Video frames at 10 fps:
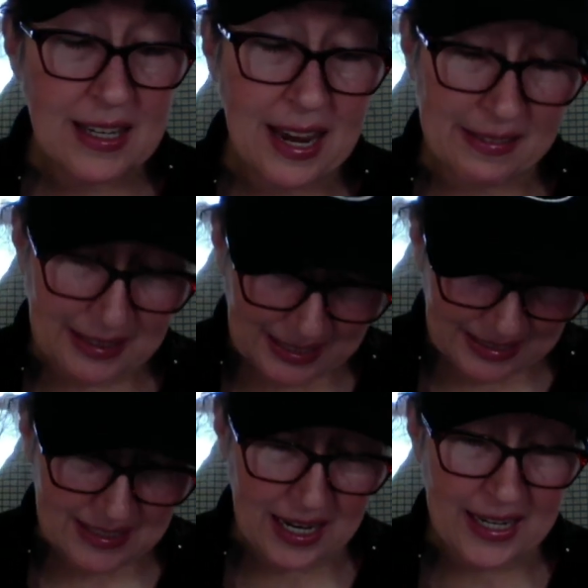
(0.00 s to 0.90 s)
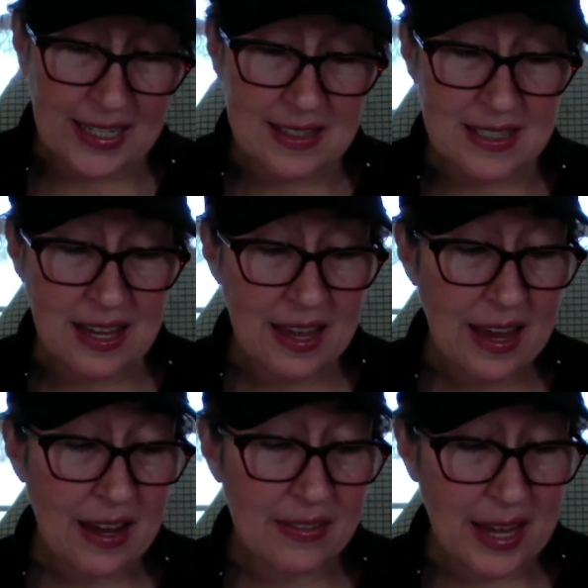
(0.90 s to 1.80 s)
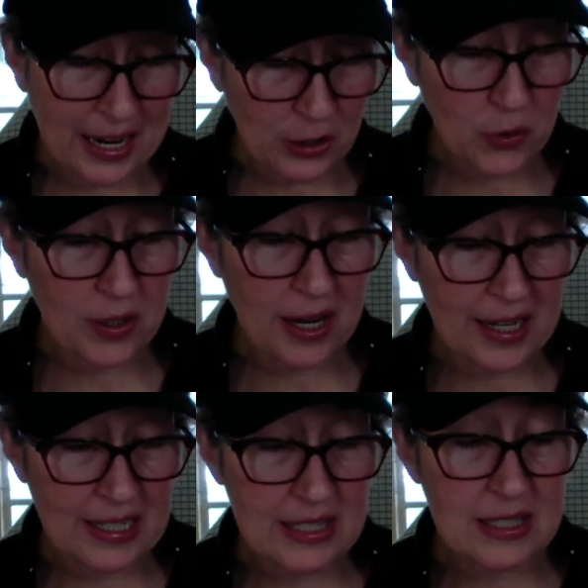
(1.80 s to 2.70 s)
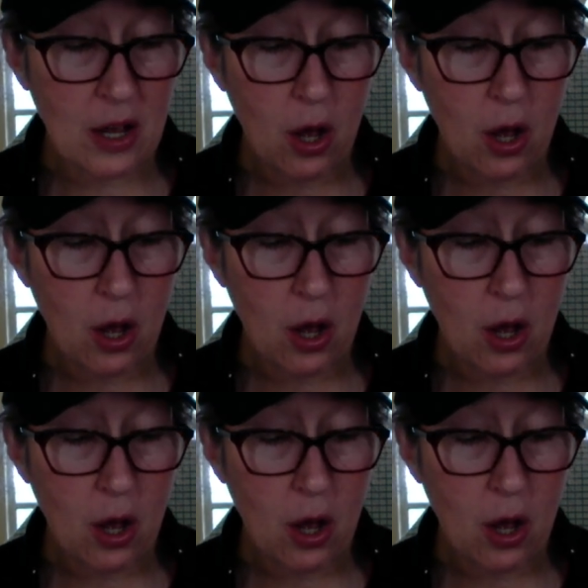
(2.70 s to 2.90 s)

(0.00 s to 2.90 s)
and the Gittites, and the Ekronites,